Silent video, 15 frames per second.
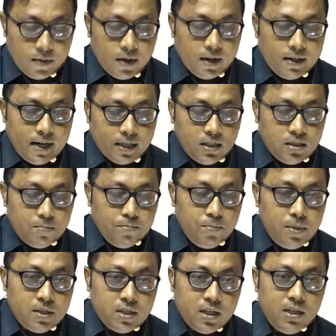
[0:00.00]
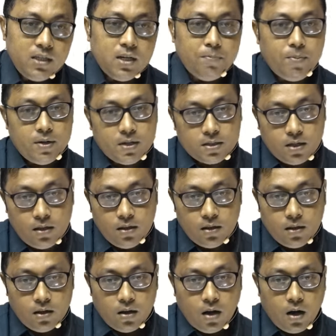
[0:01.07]
That is misinterpretation
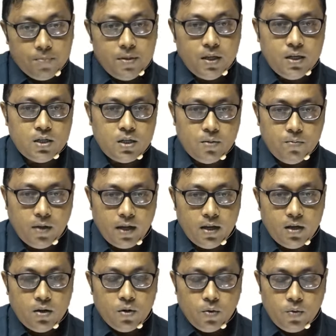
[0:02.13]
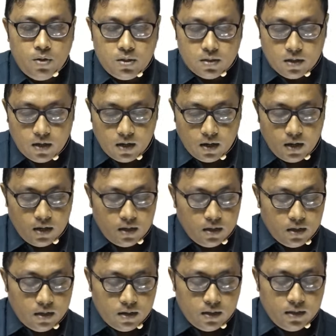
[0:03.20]
of the stimuli, which
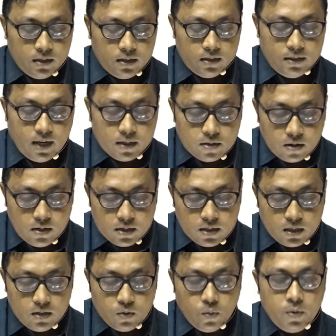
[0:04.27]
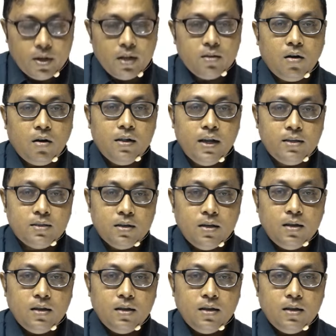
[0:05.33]
in that condition we can as